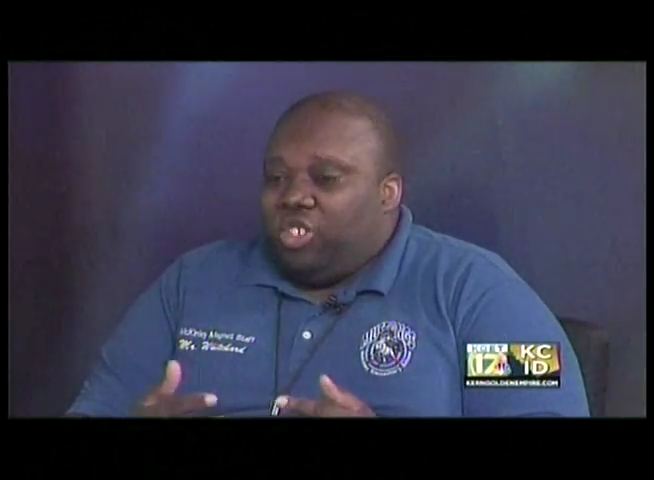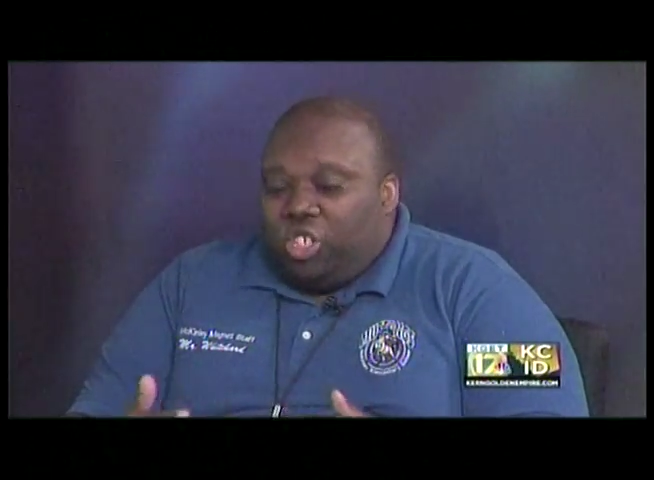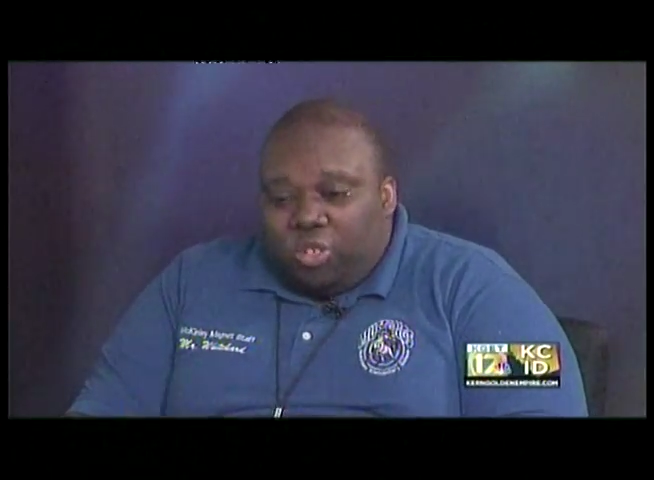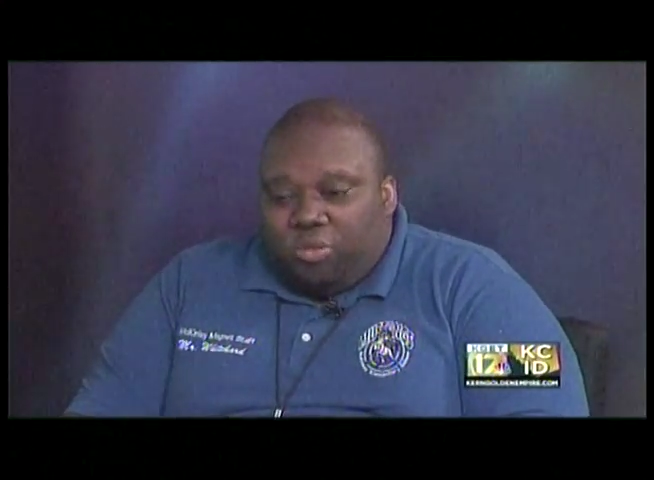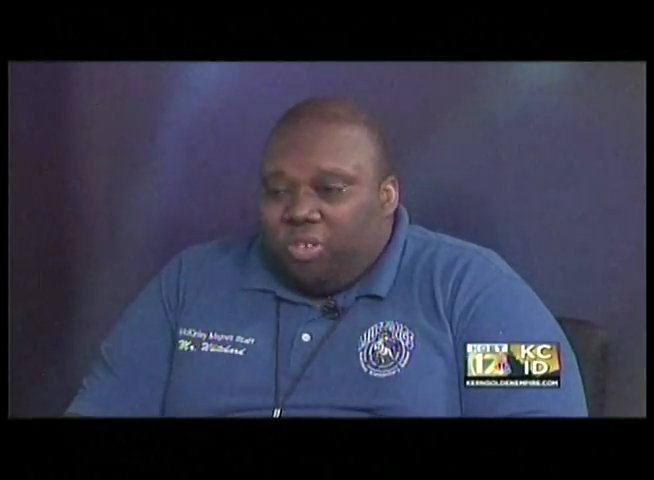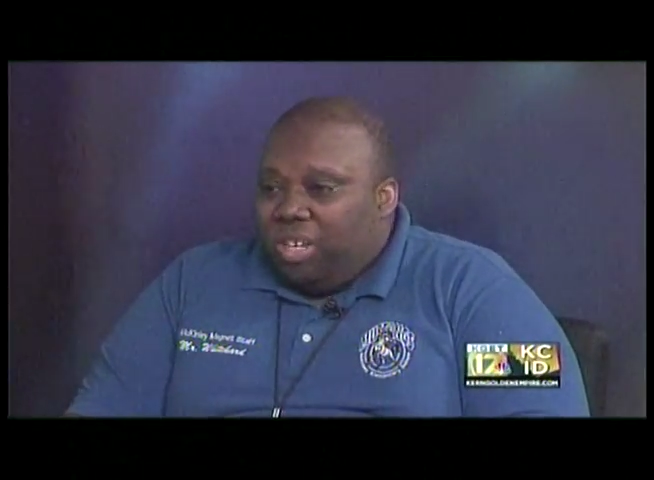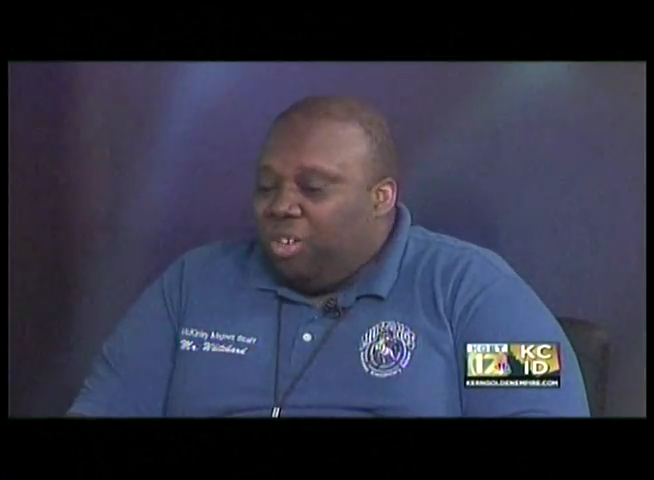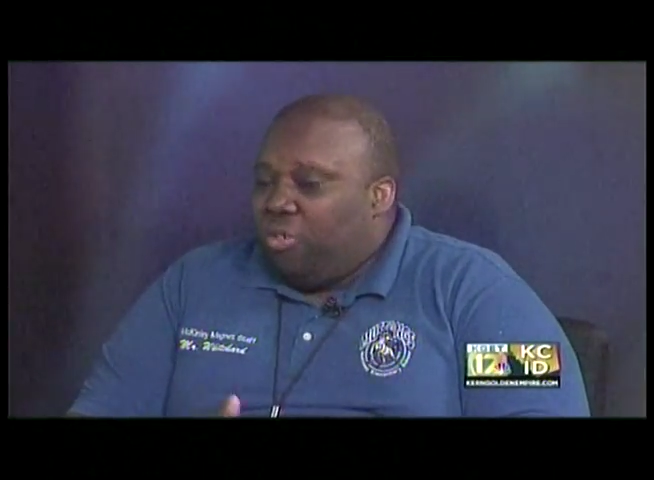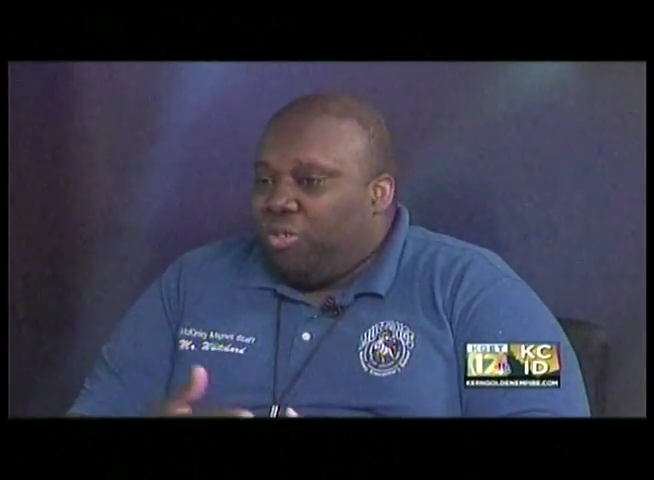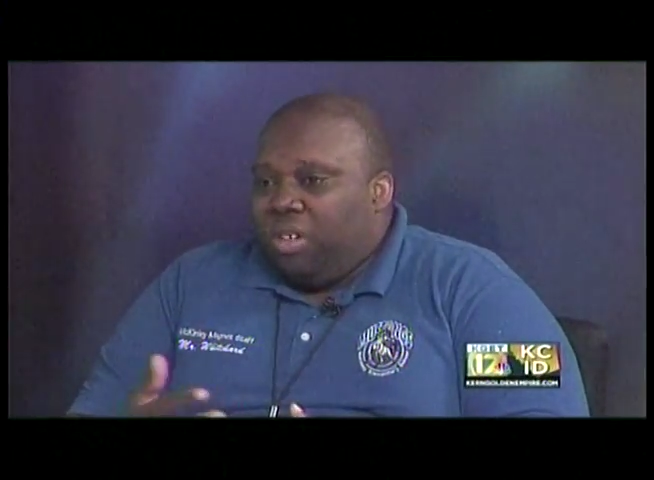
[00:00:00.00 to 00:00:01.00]
children
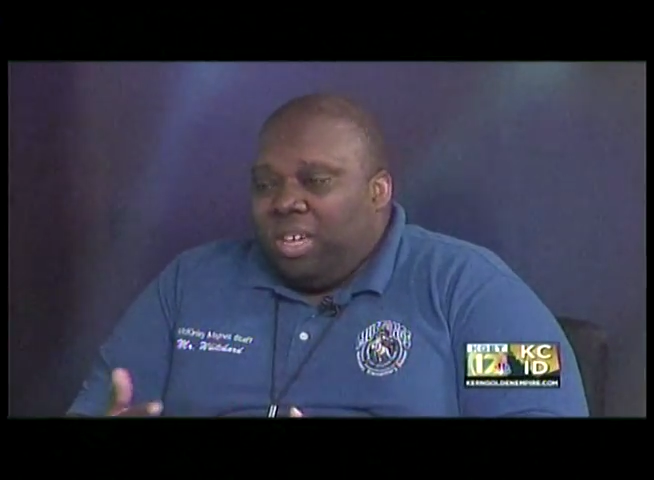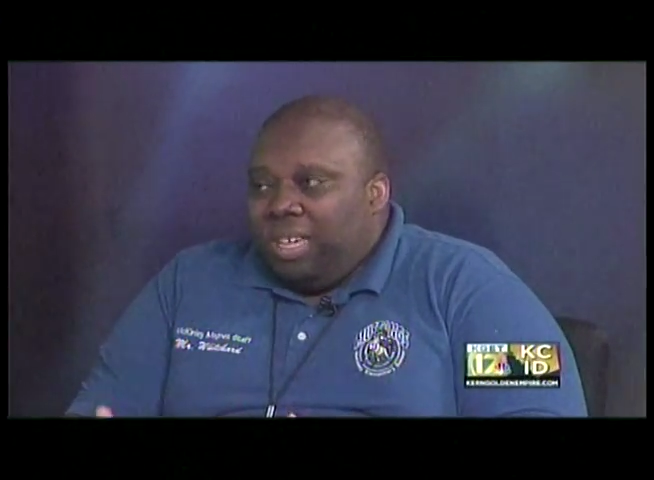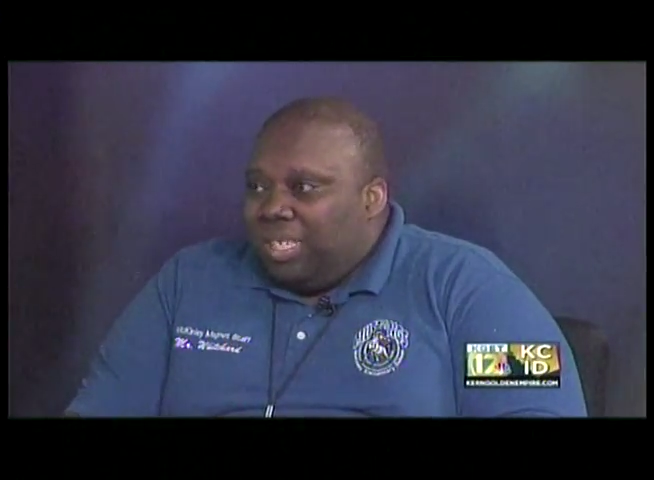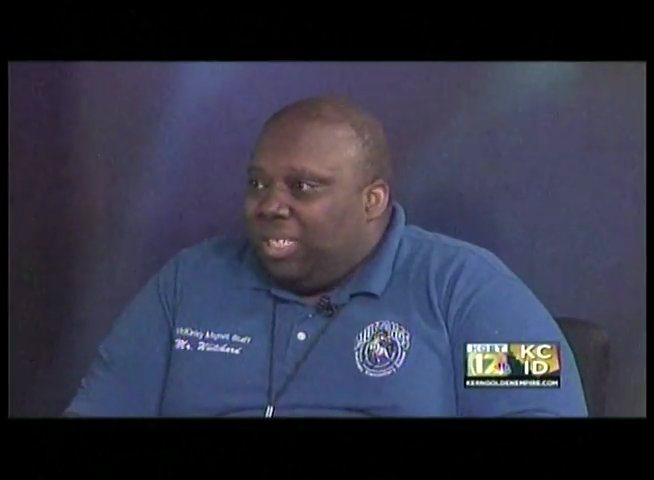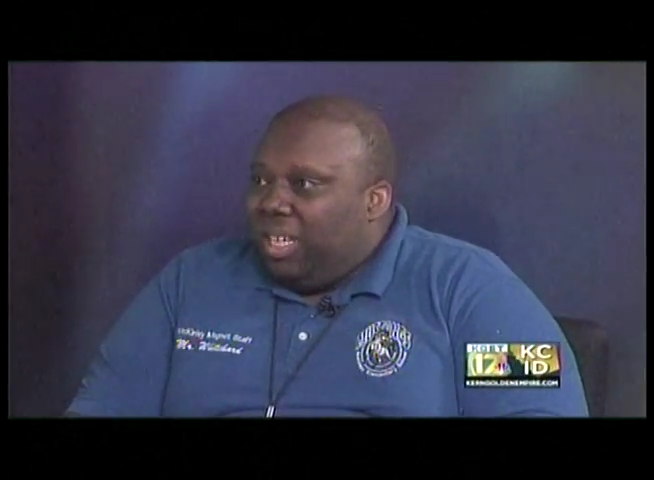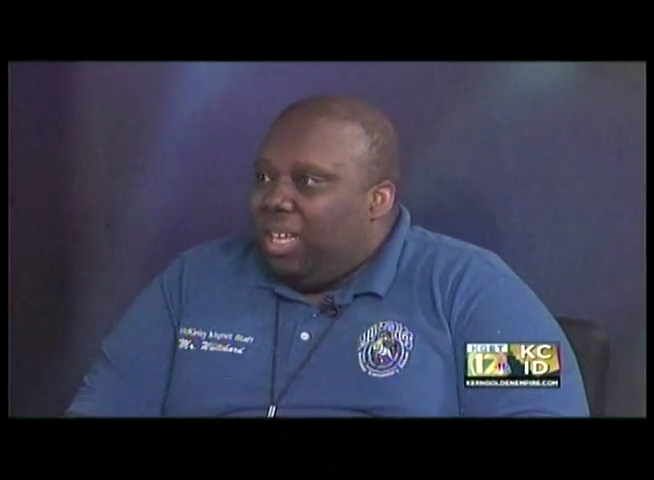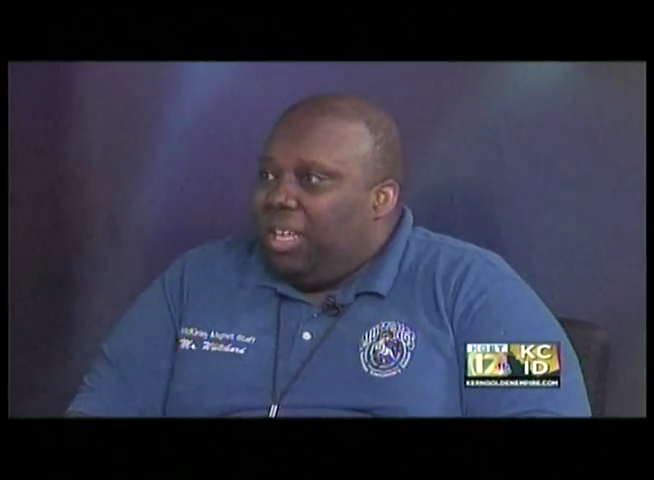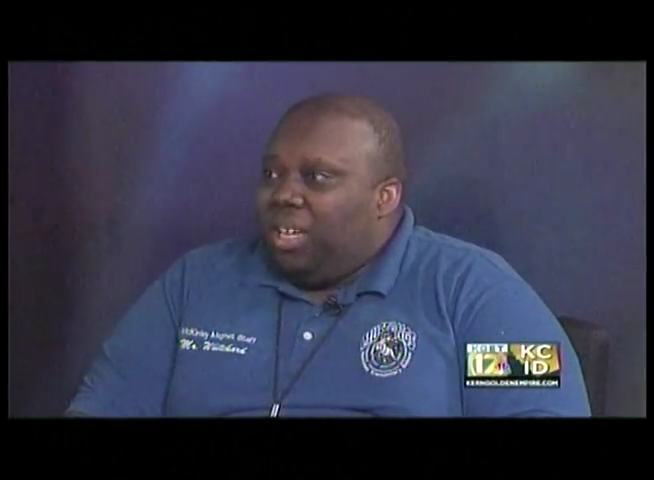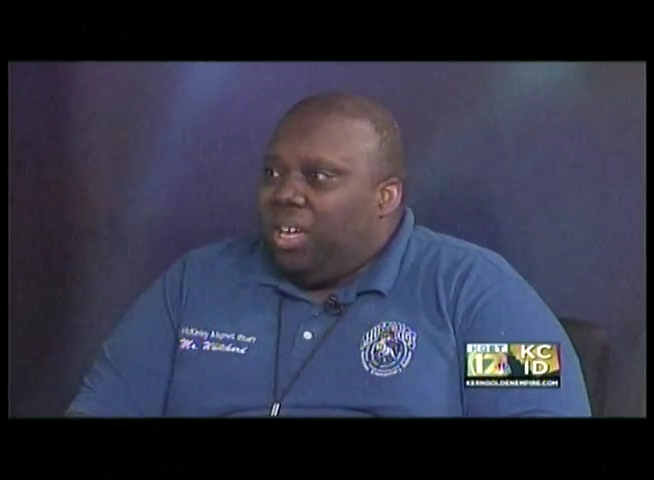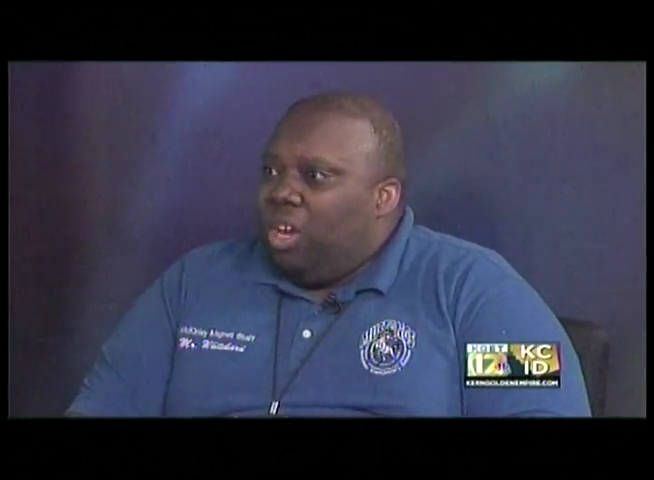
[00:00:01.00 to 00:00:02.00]
in your
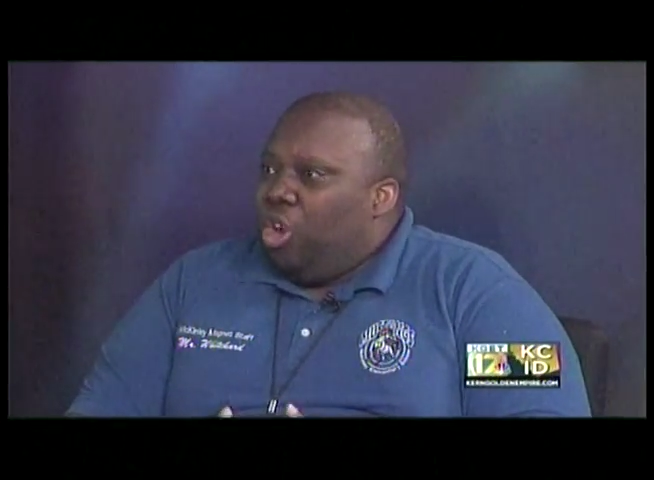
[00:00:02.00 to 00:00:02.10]
city